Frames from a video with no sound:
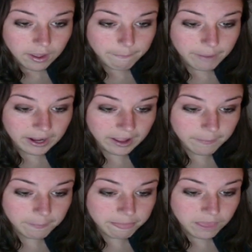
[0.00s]
But
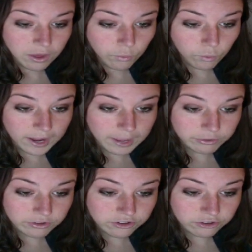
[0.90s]
um, we're able
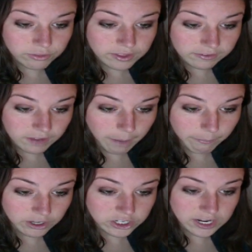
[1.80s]
to do this
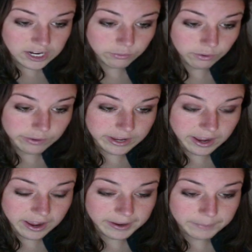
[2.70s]
operation here where
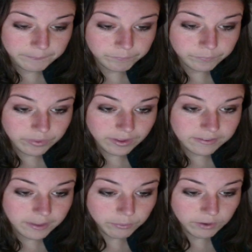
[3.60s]
we um,
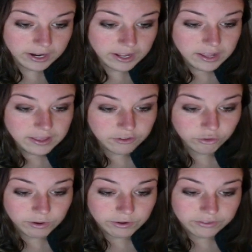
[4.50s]
separate the
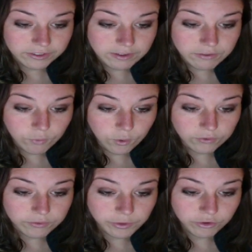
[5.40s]
square root of 64
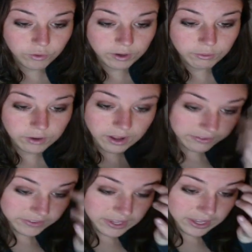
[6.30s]
from the square root of
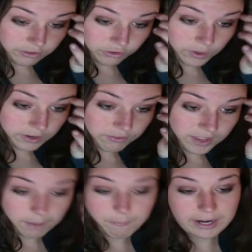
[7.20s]
secant squared of
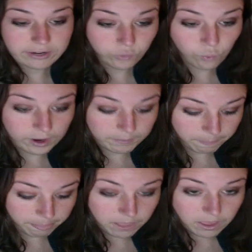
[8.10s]
theta minus 1.
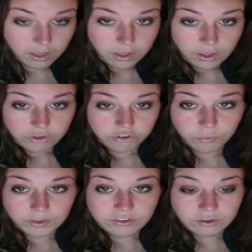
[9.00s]
So
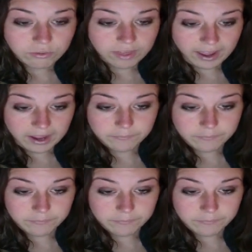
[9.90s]
we do that,